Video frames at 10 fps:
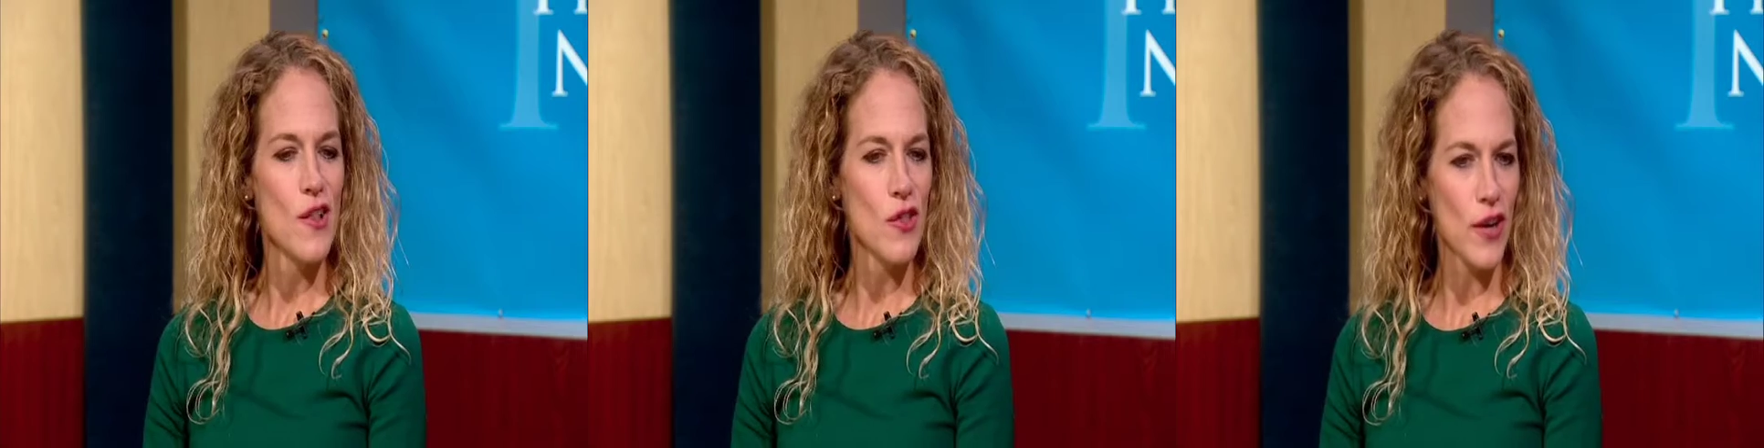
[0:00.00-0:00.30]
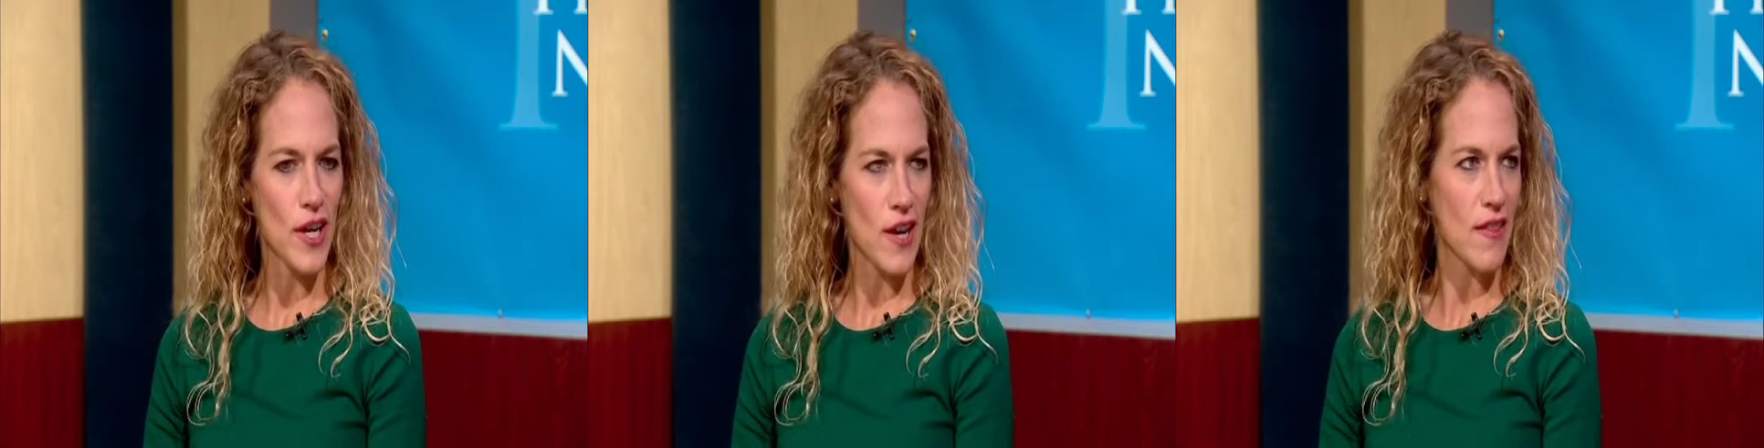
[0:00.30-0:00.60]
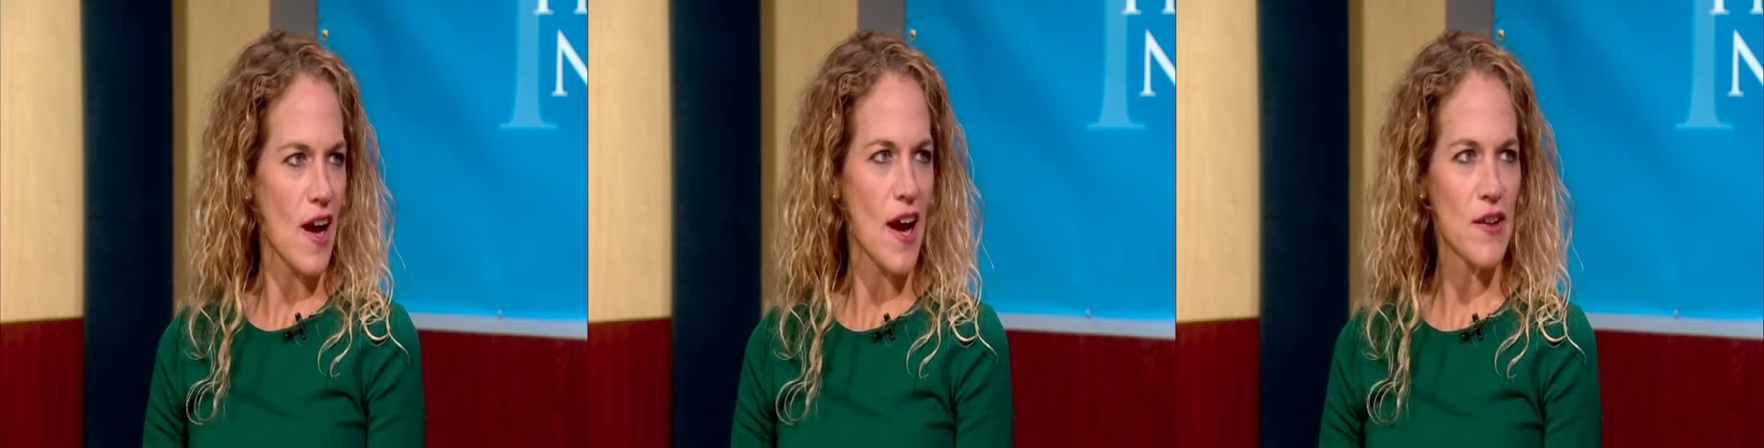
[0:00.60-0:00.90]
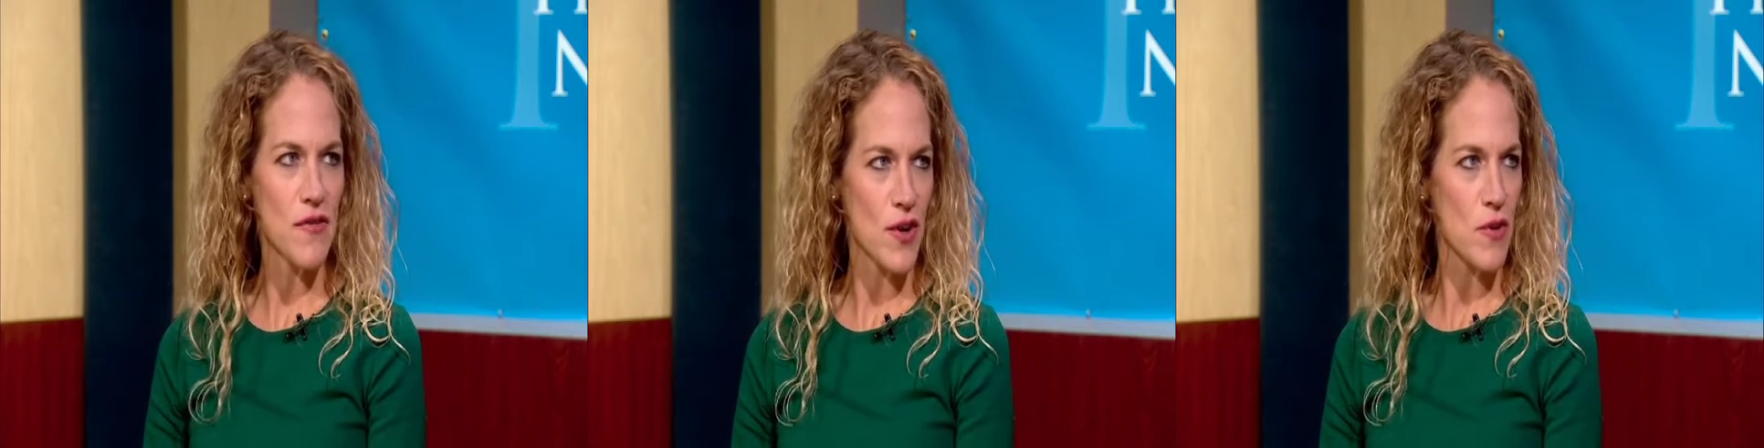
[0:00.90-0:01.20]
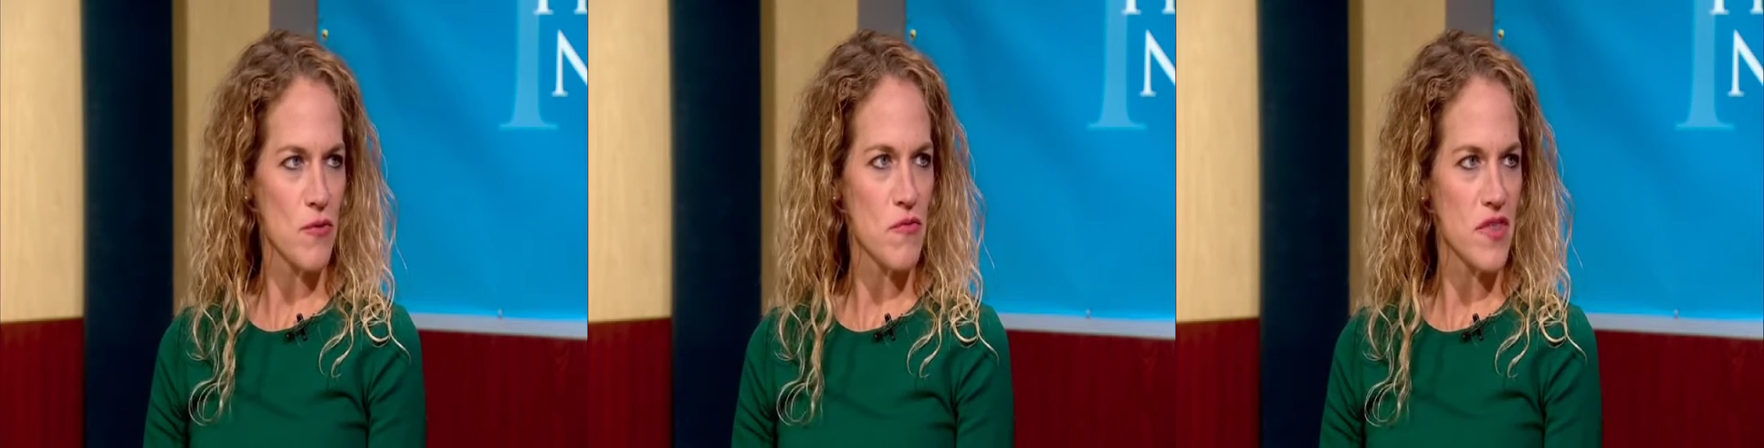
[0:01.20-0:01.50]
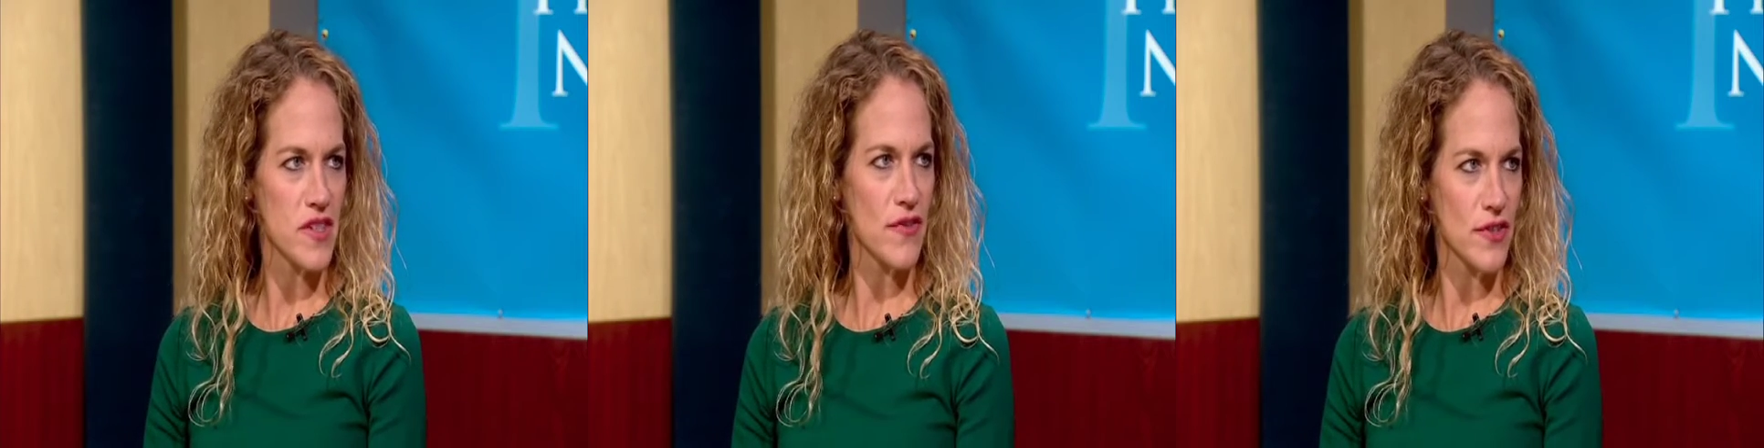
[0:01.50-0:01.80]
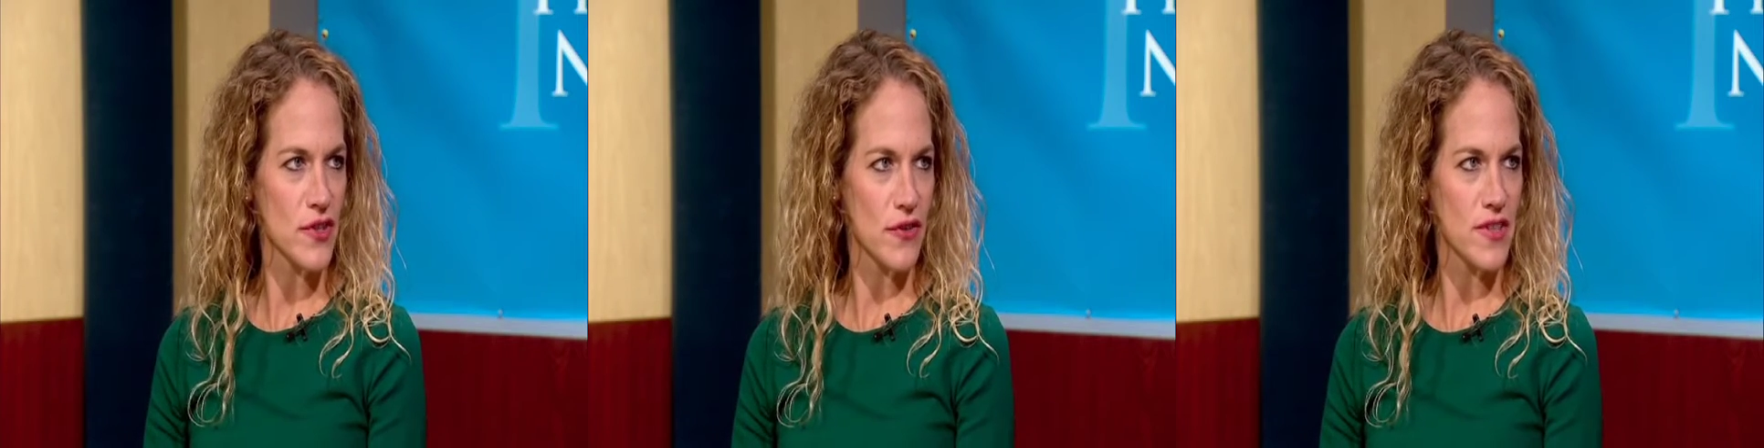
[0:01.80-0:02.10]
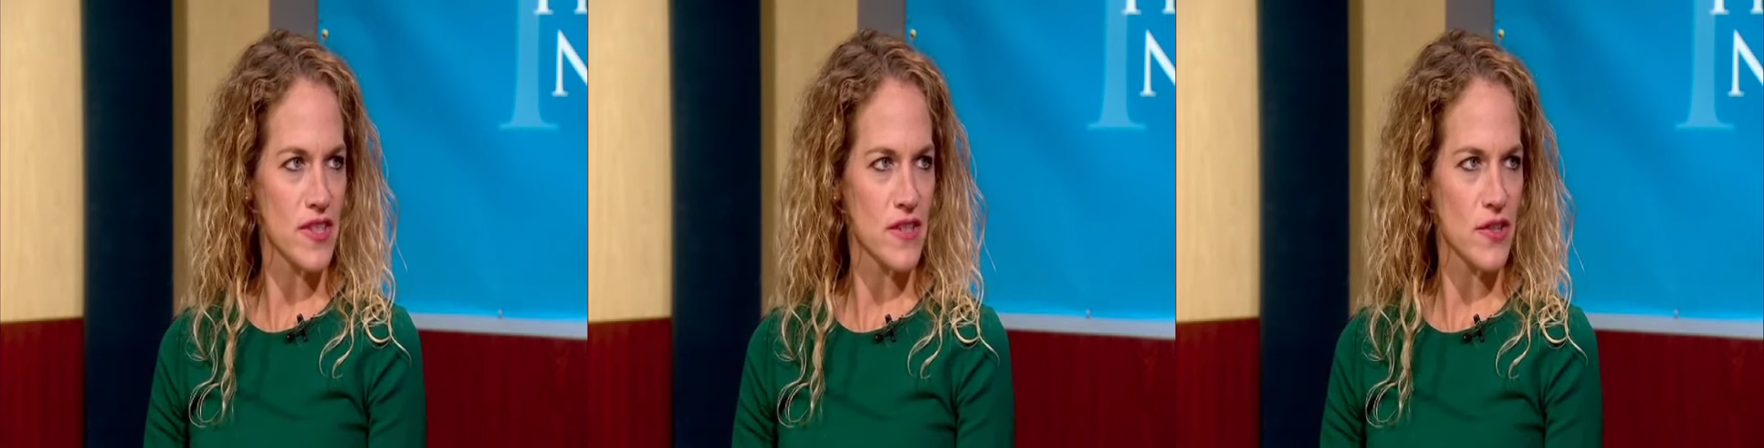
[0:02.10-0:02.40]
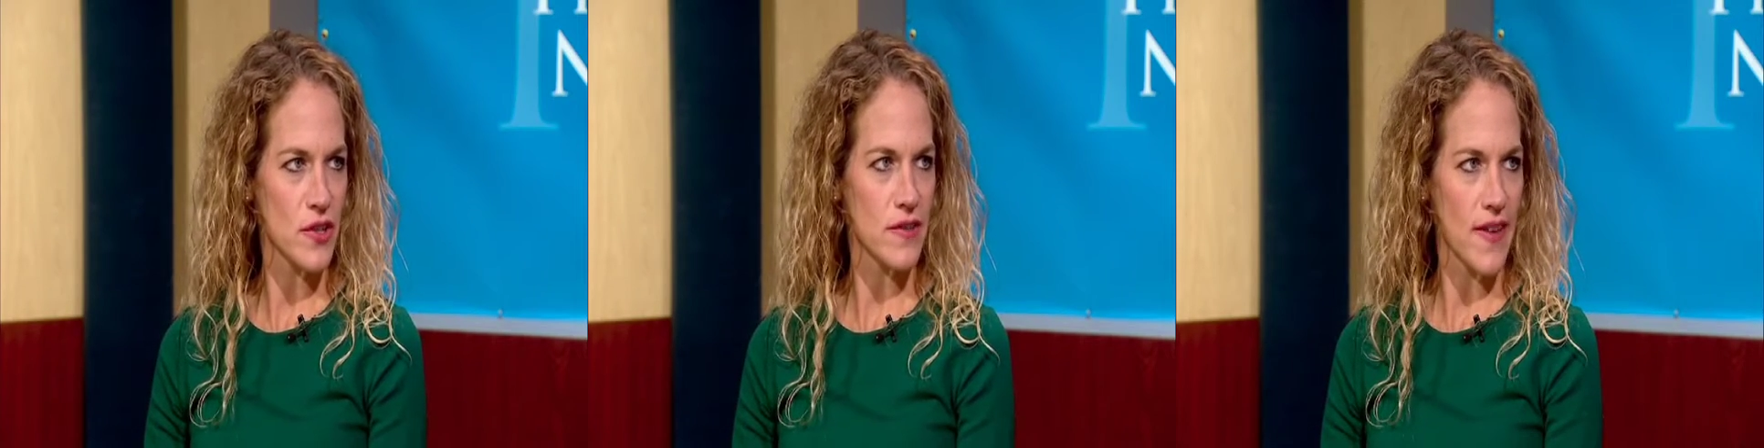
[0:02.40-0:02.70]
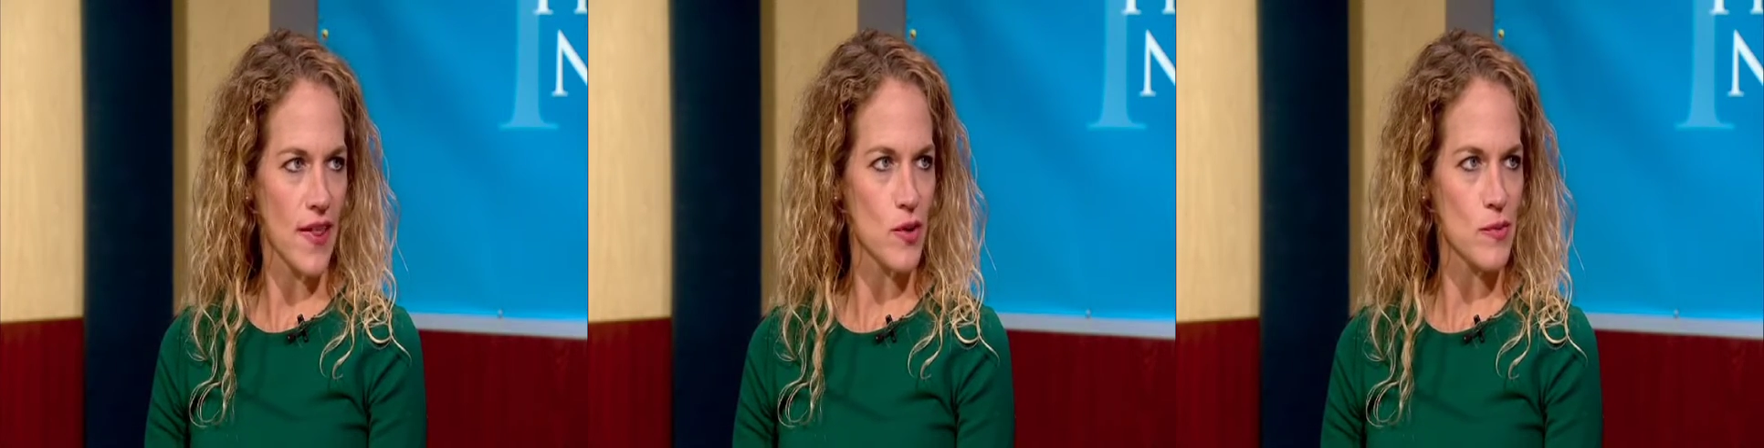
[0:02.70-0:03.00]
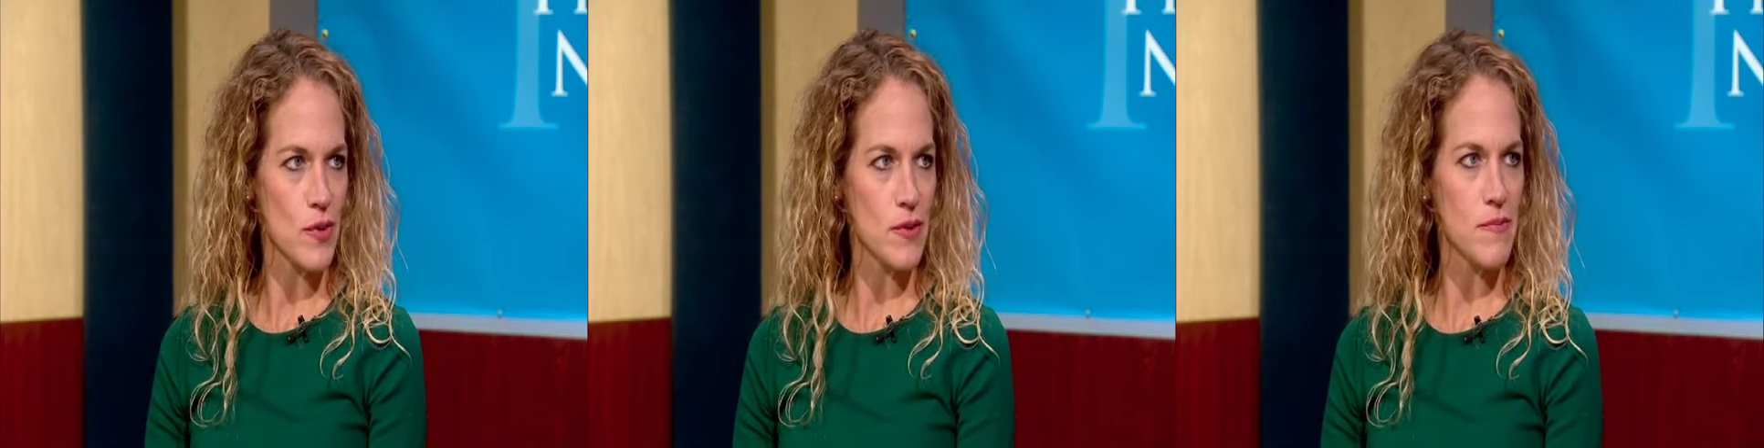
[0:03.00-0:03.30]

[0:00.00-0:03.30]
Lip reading: looking online for the different services that are available.